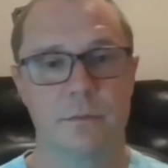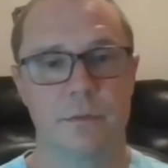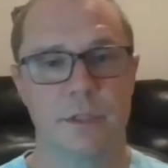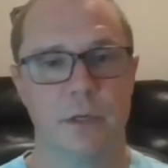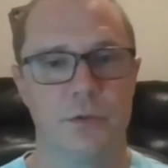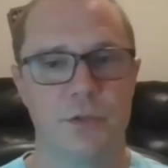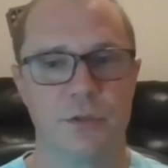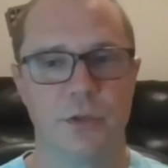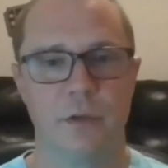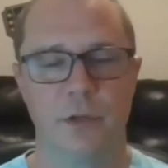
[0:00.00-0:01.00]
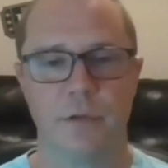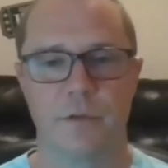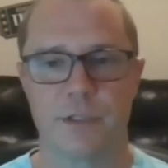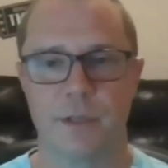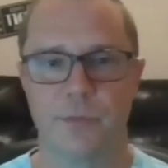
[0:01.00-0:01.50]
So it's just looking
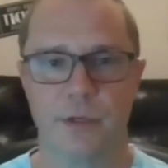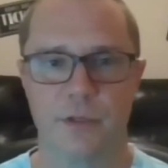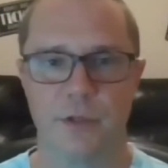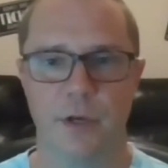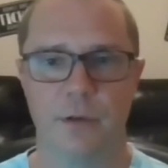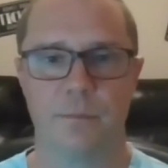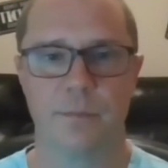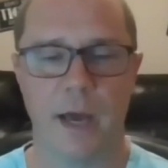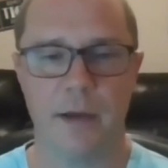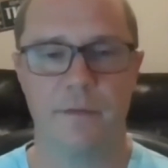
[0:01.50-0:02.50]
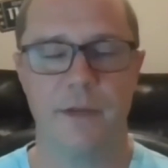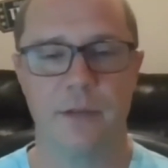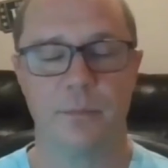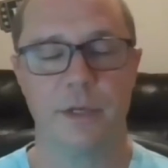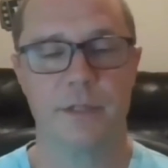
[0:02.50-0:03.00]
for something to kind of take
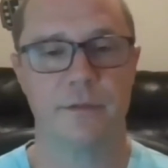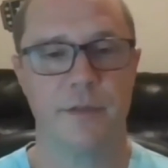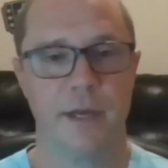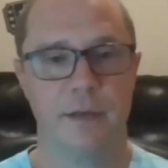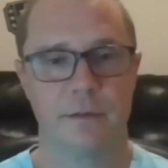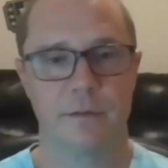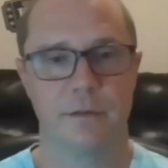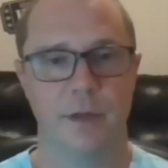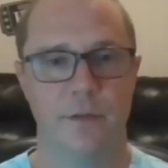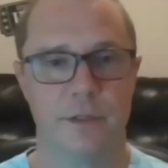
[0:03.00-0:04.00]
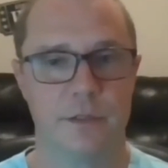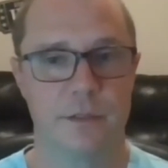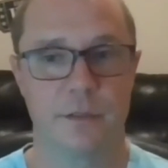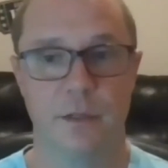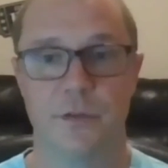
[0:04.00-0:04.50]
the place of that. And this
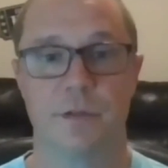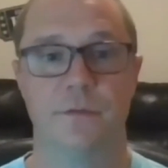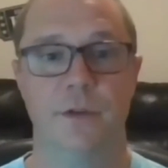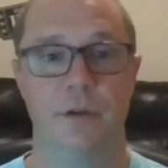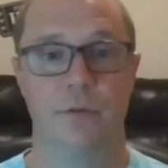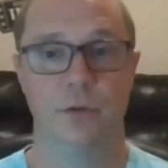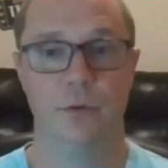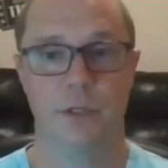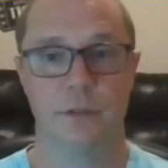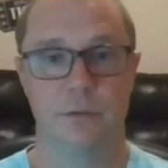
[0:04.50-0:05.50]
has fit in really well.